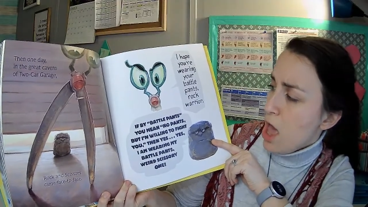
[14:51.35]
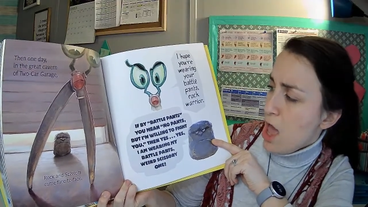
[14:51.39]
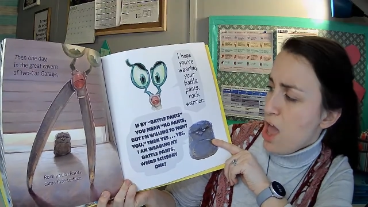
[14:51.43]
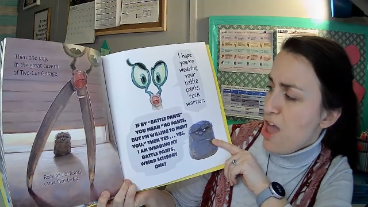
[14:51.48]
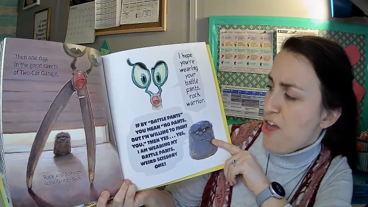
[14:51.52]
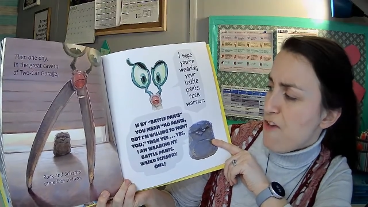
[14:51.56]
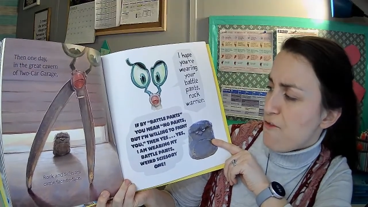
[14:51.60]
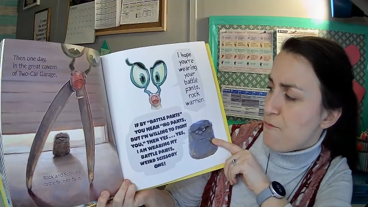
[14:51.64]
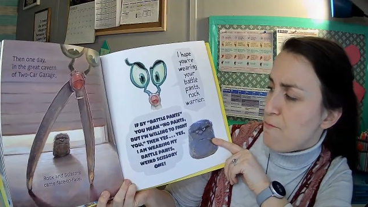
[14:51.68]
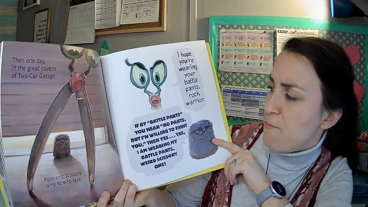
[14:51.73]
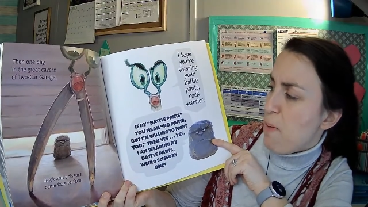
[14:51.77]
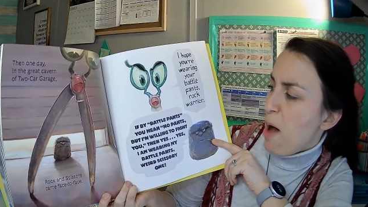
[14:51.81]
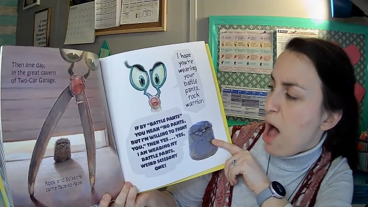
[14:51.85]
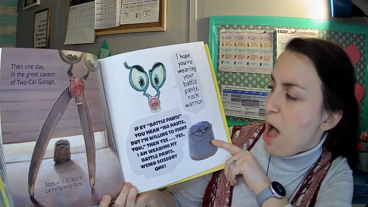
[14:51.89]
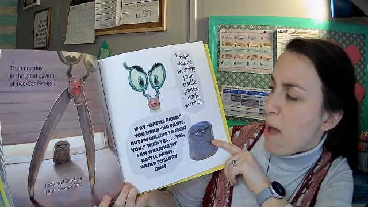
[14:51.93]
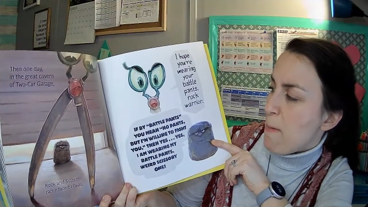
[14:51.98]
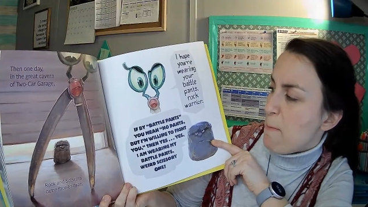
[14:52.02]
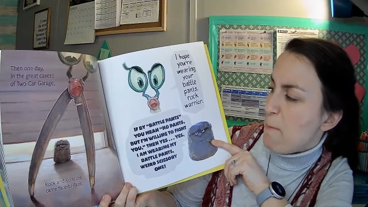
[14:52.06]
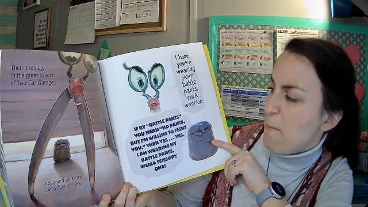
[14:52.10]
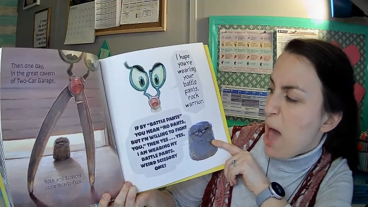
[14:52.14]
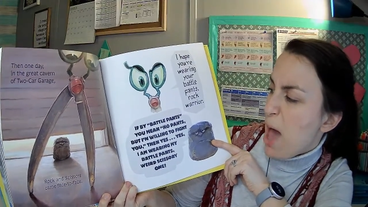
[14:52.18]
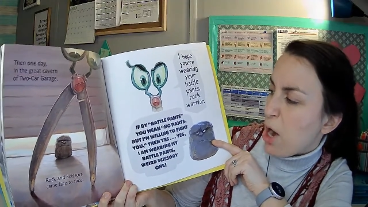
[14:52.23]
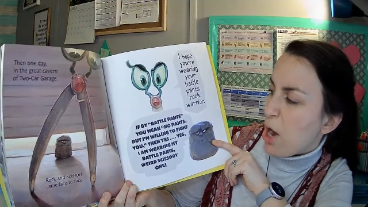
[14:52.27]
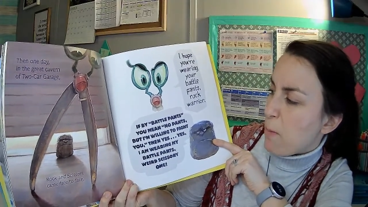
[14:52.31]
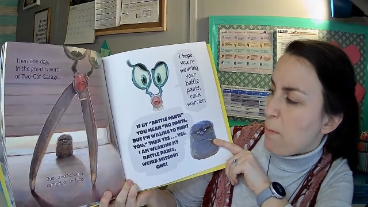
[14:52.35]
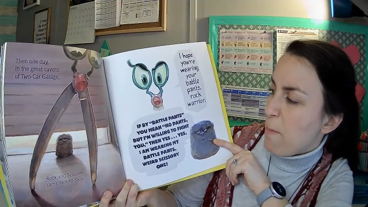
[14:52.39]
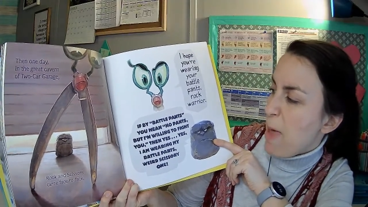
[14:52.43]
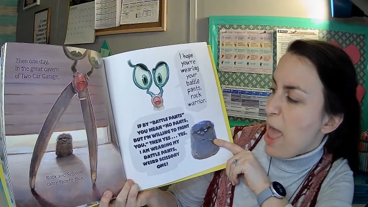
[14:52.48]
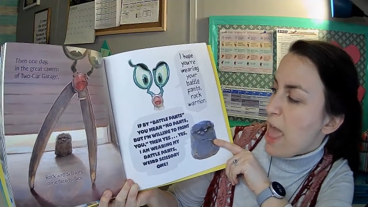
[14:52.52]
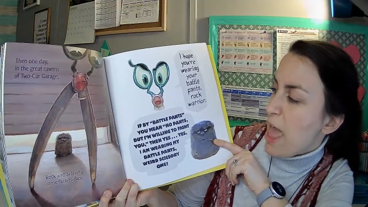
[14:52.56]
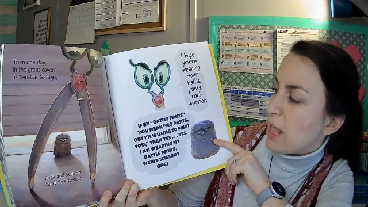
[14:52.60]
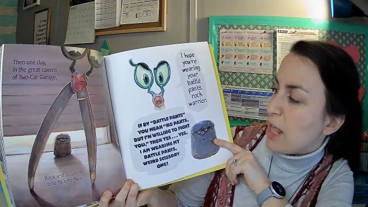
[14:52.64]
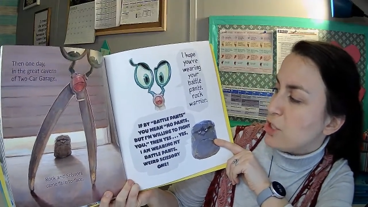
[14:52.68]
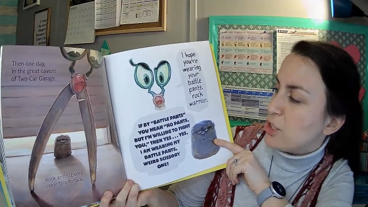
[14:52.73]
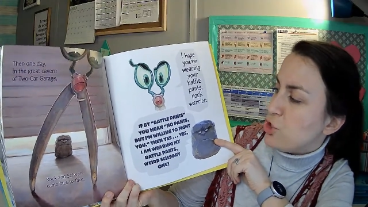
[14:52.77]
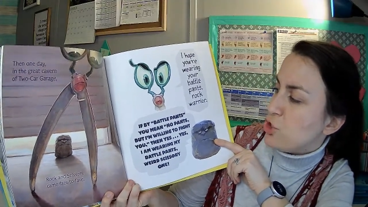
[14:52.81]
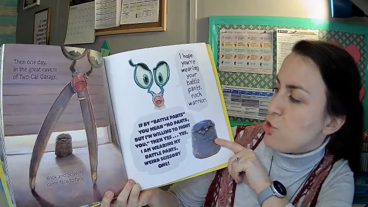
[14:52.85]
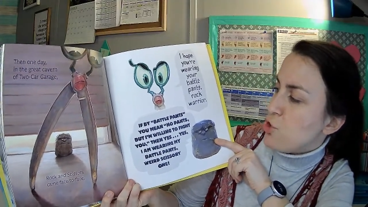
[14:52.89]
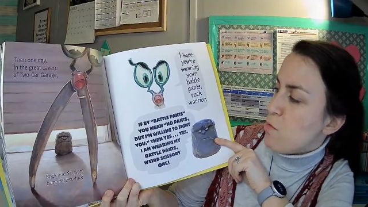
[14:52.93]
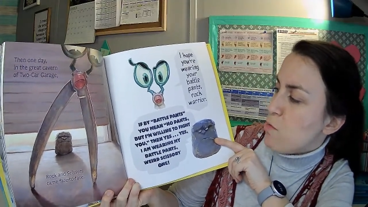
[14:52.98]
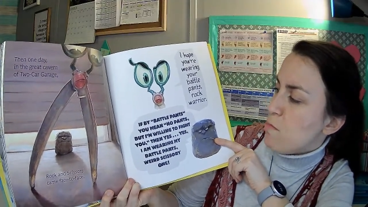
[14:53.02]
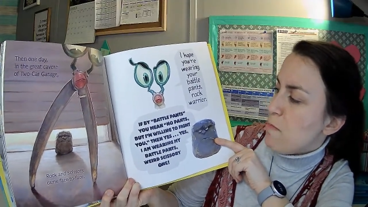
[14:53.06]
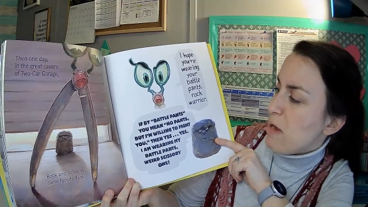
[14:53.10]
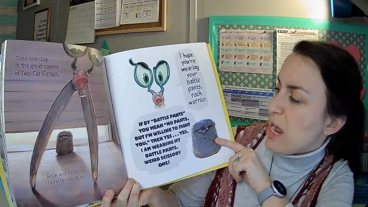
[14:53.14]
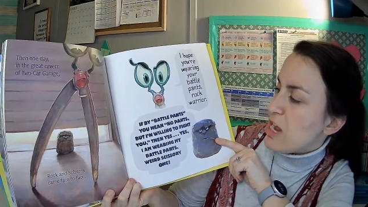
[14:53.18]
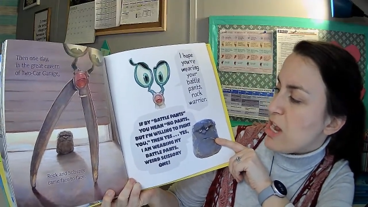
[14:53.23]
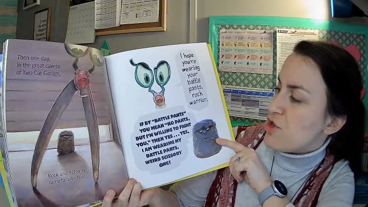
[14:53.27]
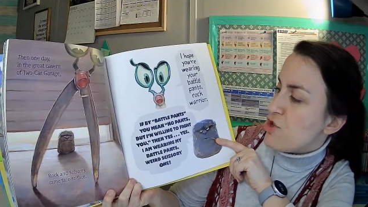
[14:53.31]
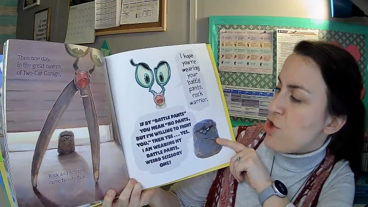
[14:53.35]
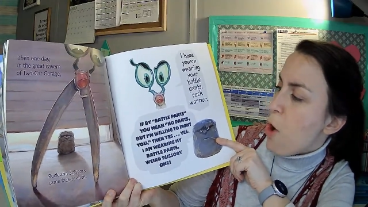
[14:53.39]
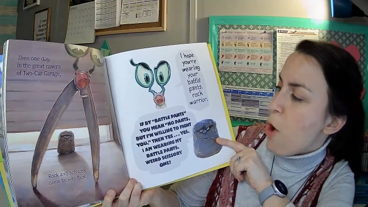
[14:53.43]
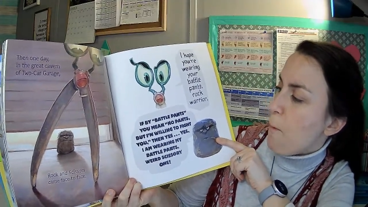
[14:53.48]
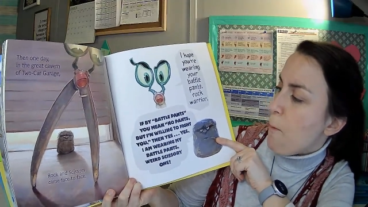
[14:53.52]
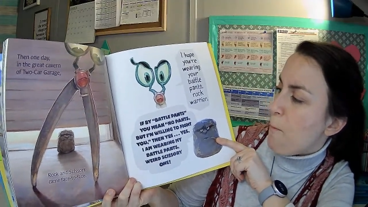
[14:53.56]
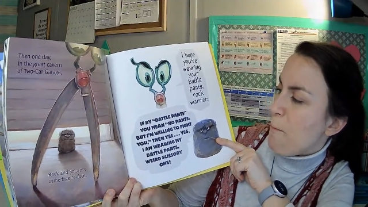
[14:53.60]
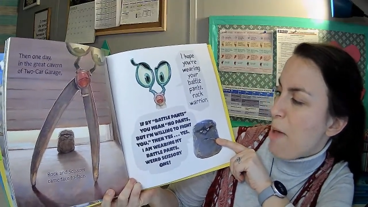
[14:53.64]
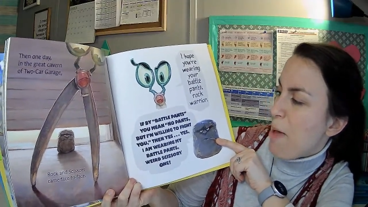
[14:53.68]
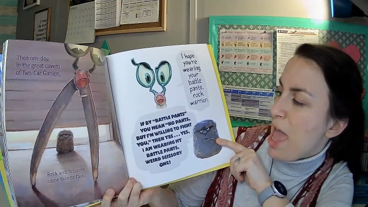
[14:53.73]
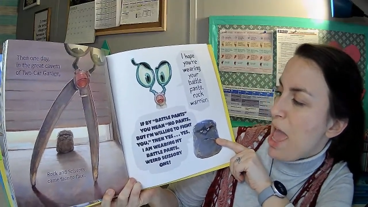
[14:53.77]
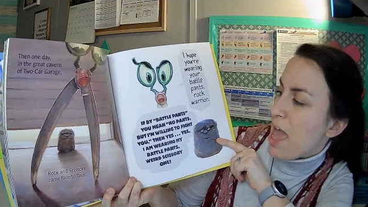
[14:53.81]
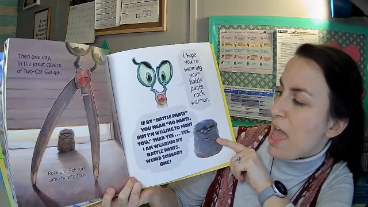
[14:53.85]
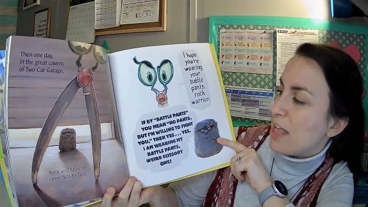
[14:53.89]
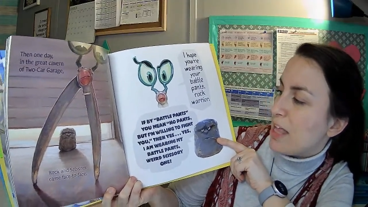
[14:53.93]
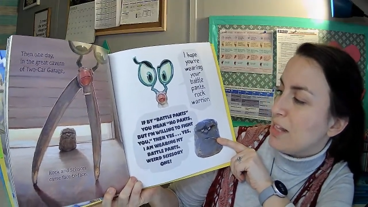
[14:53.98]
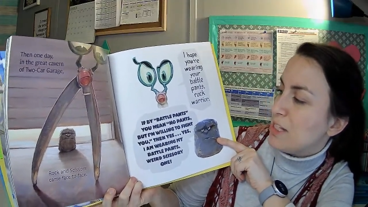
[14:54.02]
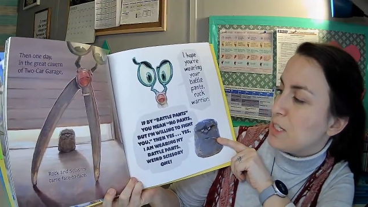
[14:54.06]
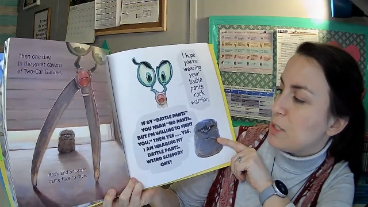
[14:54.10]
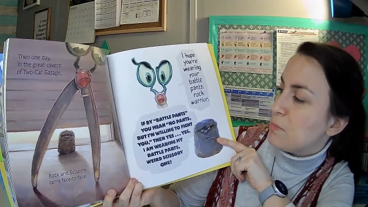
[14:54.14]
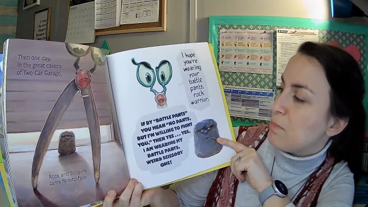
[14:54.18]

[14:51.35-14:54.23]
If by battle pants you mean no pants,